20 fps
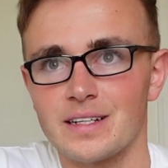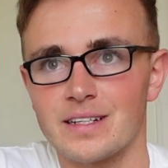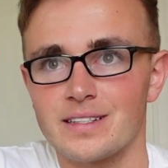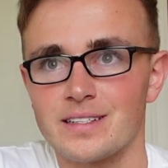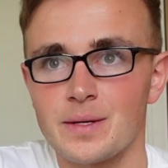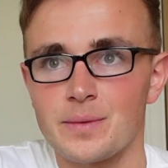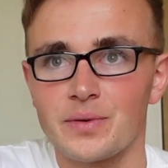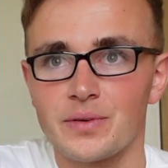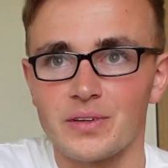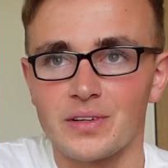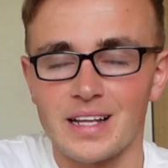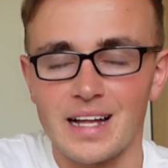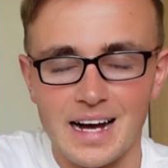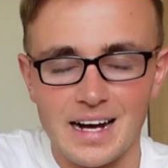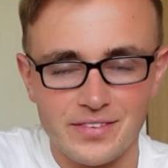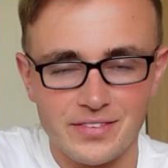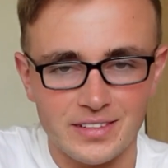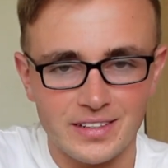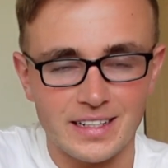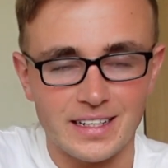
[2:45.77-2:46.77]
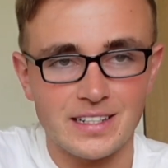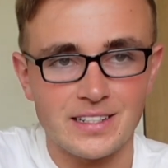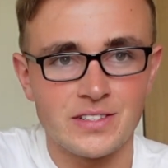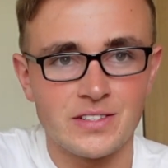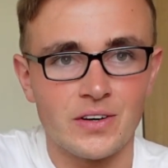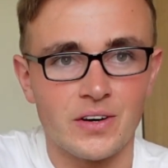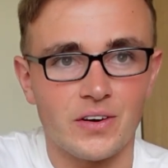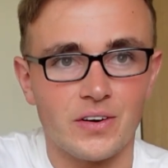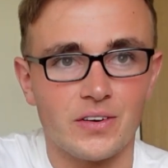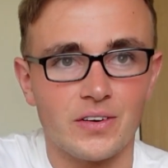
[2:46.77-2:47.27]
typical athlete, he's
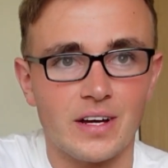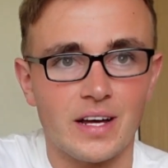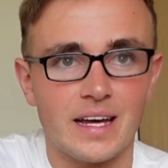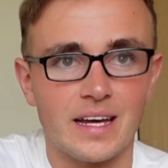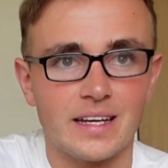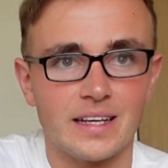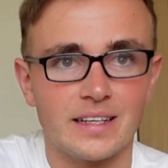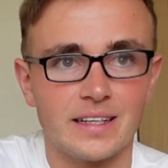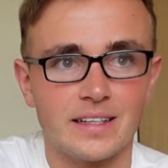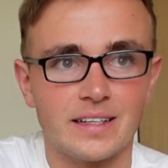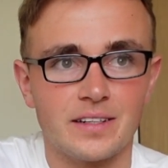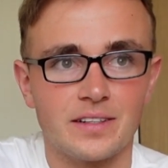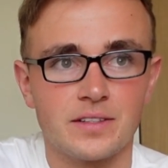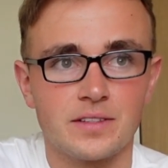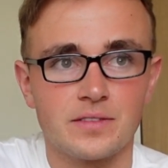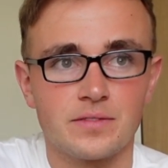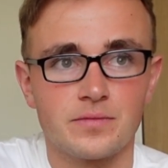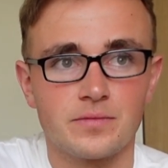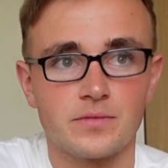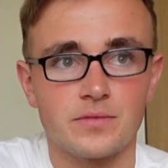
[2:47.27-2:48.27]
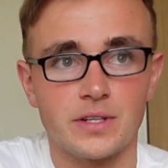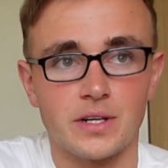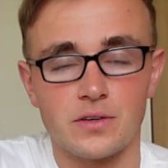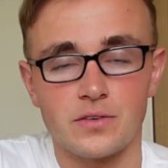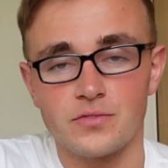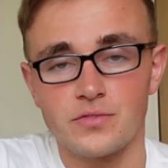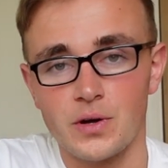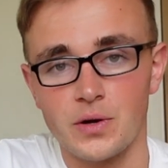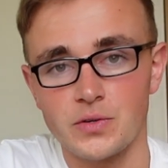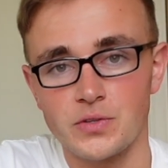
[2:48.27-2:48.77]
not a
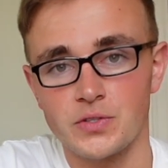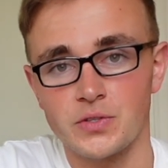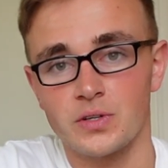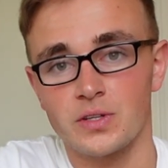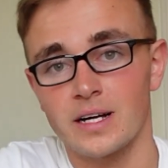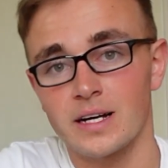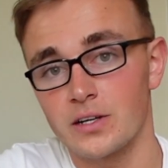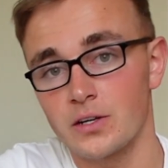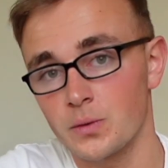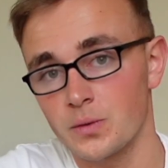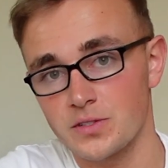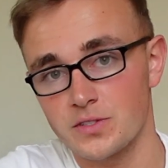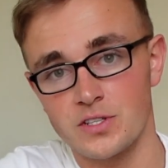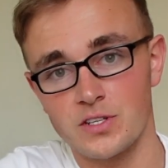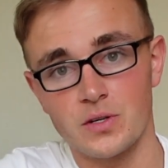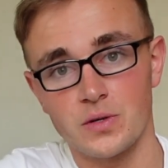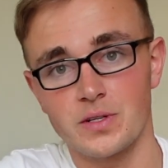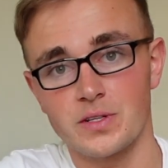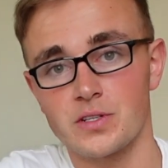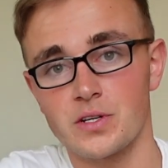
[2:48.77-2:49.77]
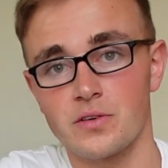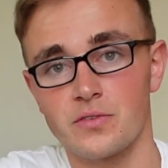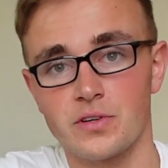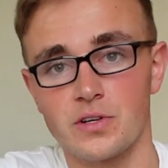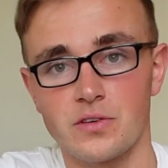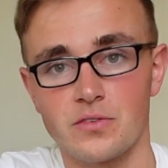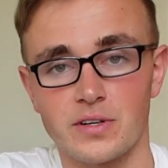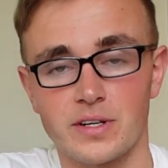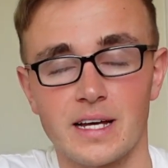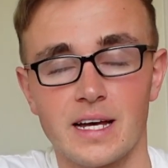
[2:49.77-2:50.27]
photo shoot client who wants to do this over and
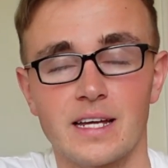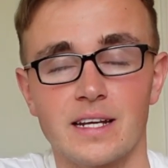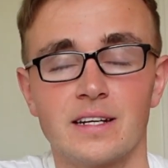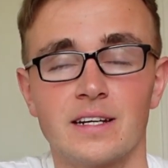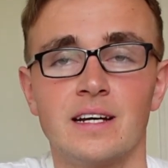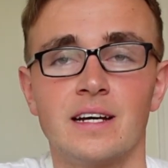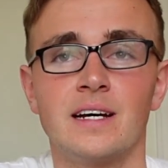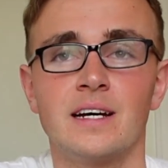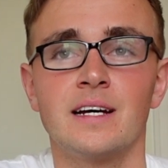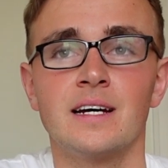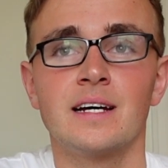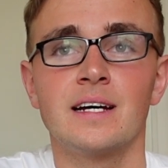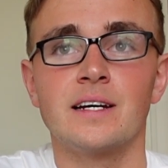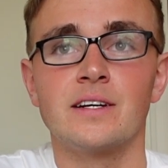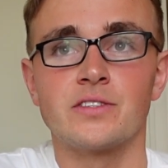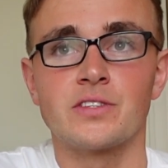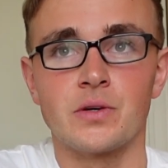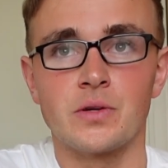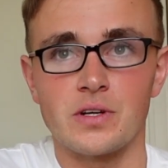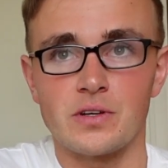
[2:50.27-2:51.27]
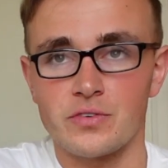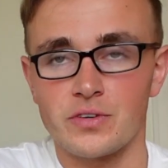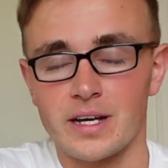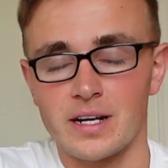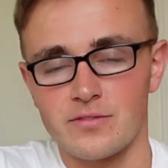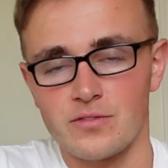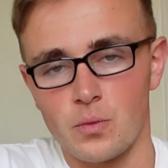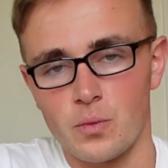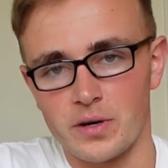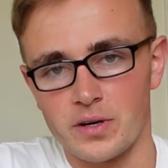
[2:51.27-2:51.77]
over again. He's doing it for kind
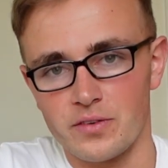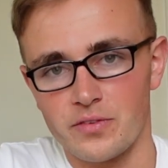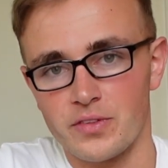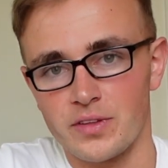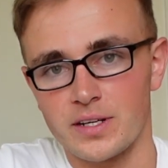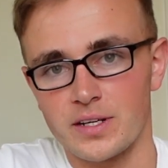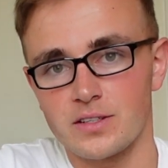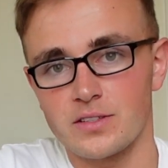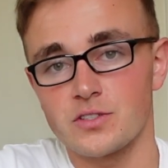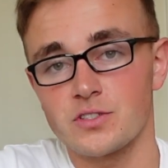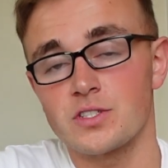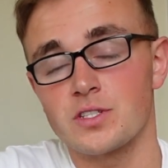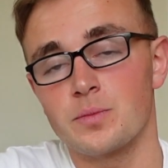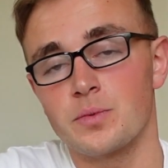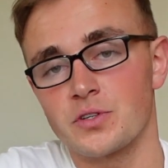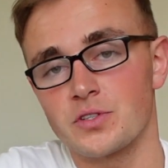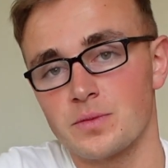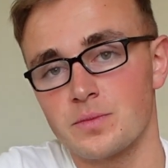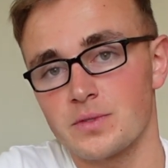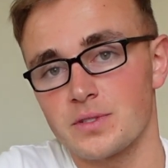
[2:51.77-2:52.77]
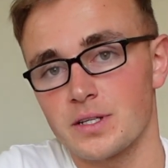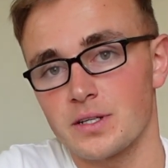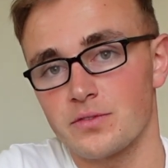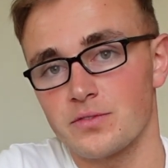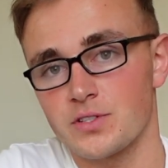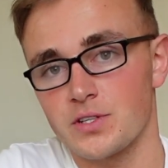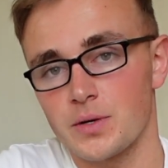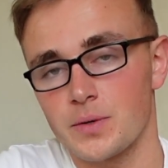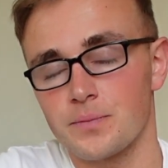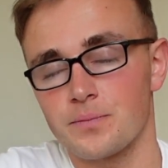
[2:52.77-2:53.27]
of a one-off thing and just to push himself.
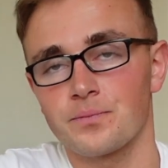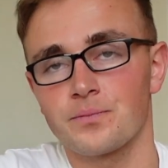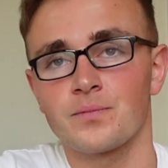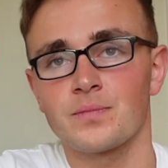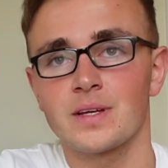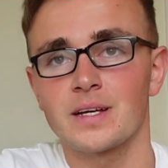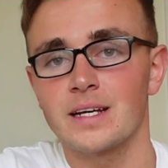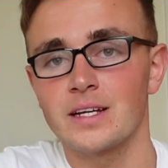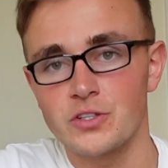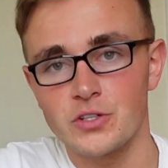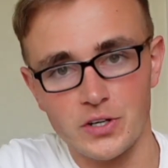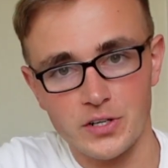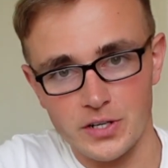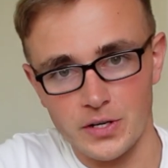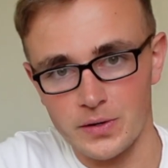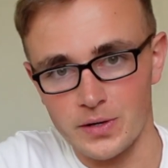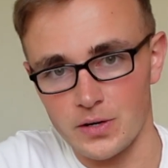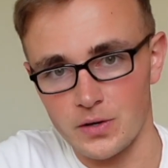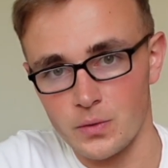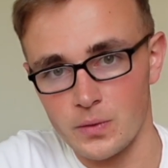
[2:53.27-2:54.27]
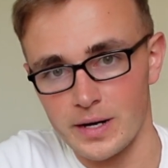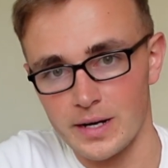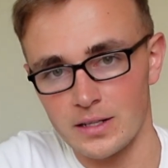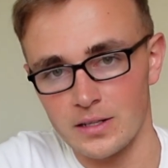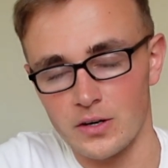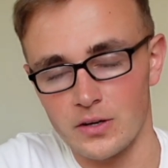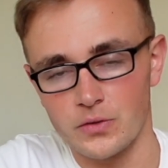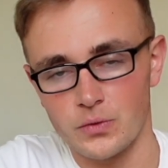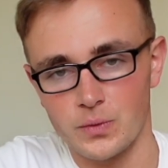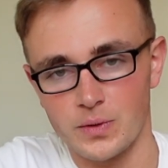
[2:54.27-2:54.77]
So he enjoyed going out quite a
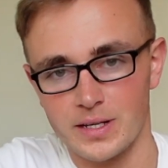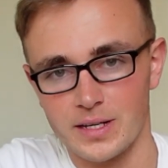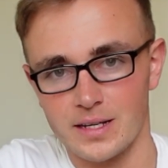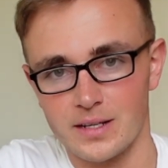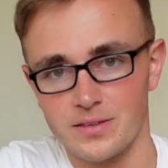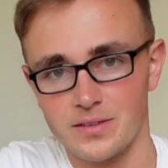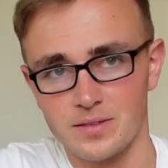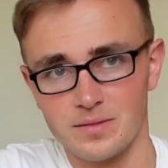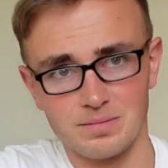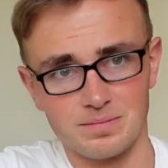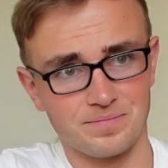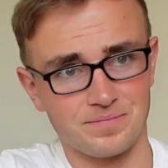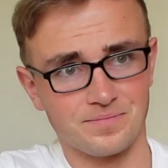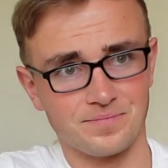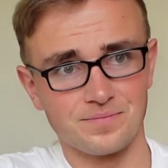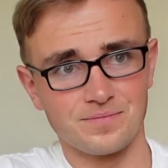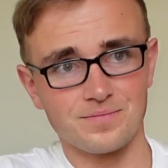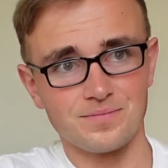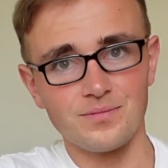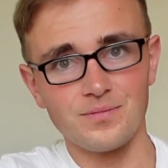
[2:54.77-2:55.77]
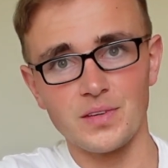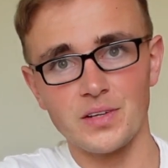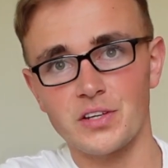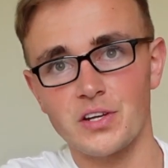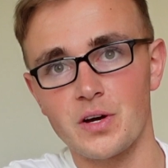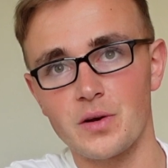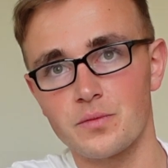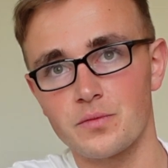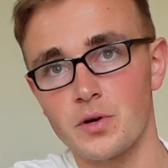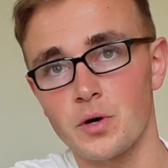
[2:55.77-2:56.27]
lot on the weekend.
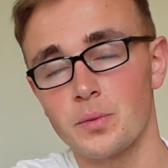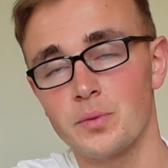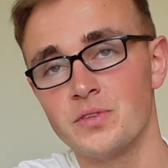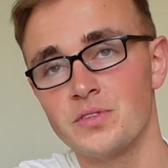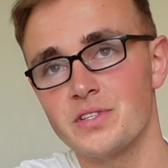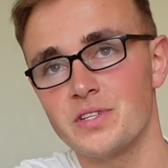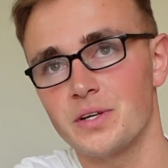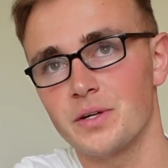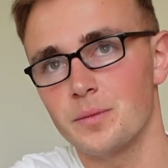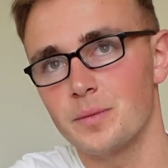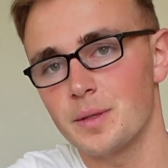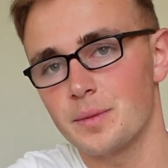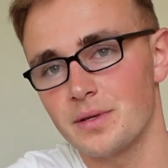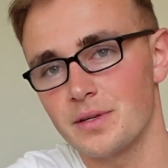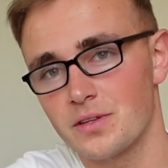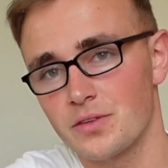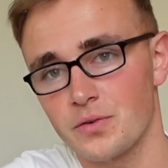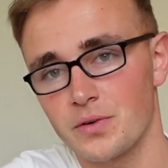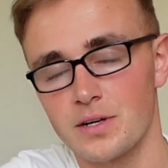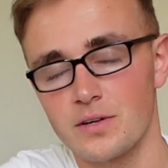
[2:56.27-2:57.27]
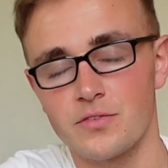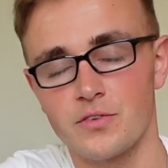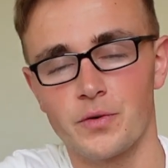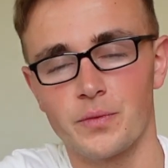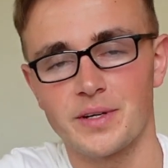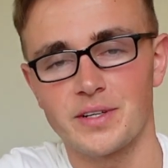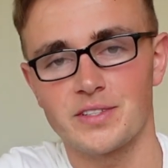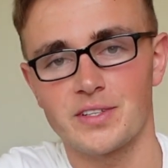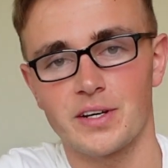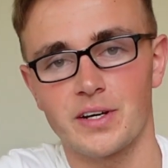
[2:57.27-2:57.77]
Up until maybe 3 or 4
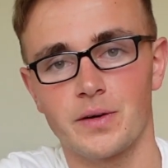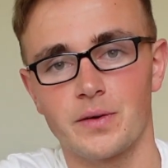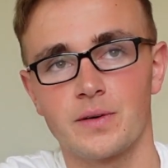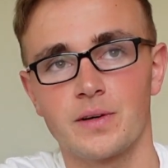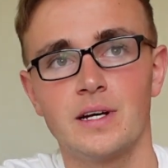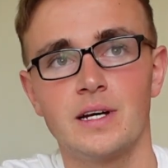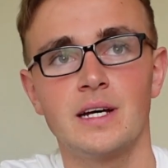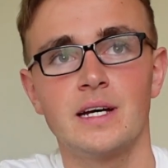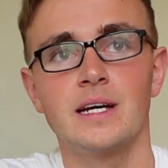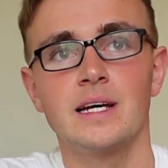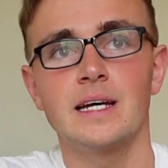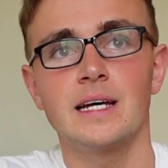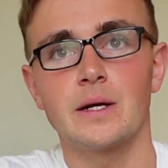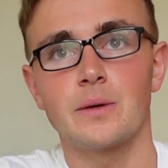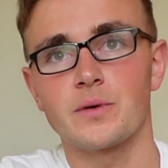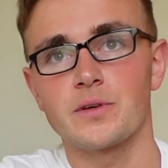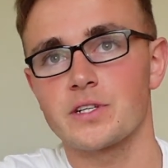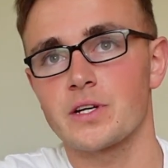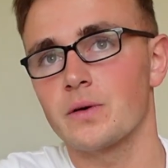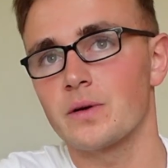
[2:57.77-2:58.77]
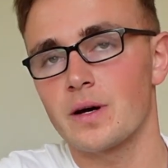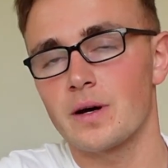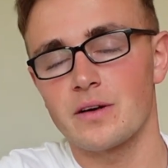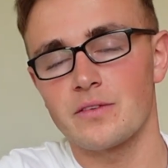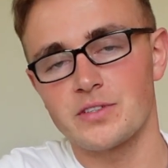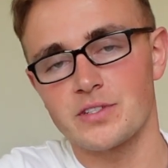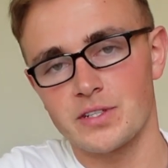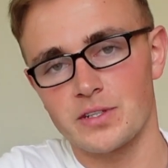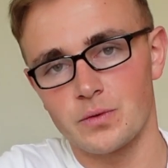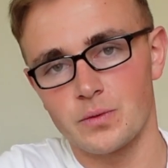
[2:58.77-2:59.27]
weeks ago, he was going out
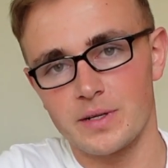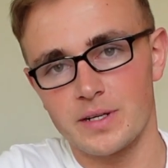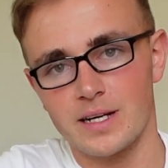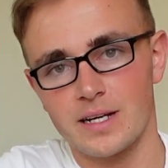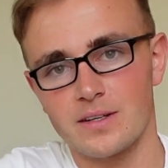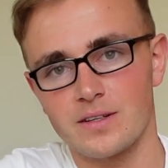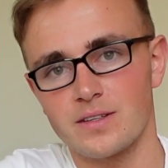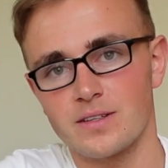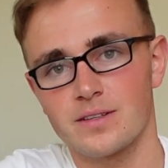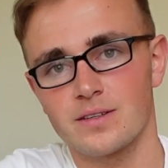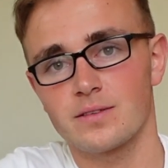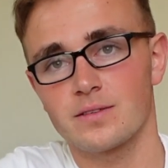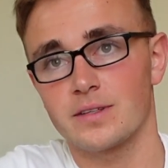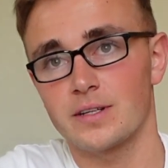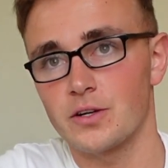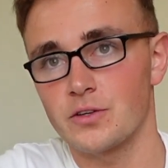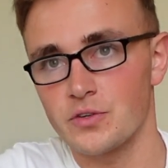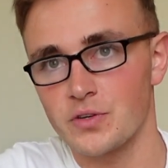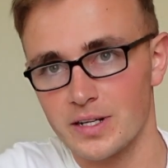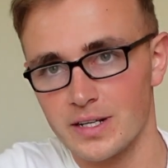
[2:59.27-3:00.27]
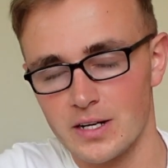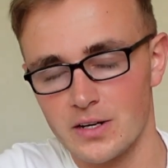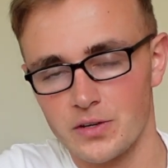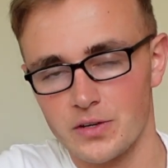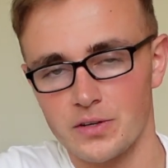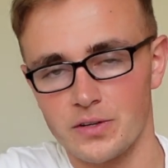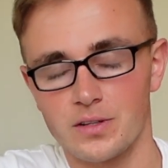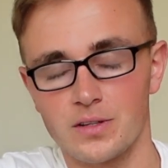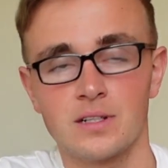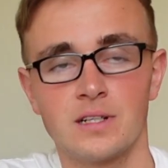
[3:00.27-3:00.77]
every single weekend, drinking
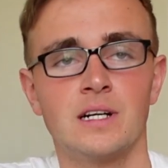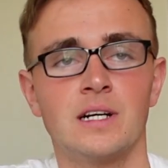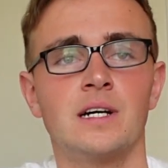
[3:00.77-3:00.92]
alcohol,